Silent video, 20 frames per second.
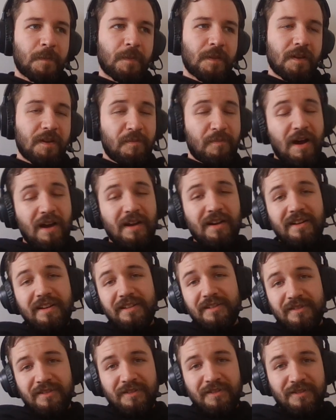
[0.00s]

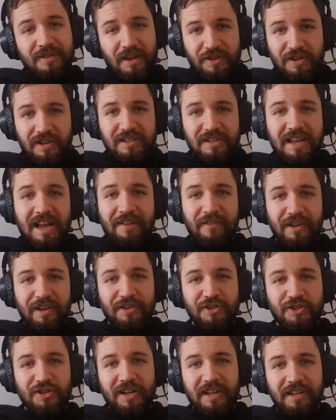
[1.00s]
commodities, such as having a
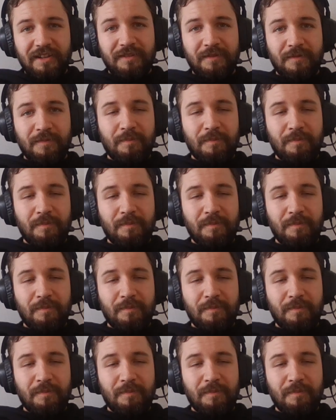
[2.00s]
chicken.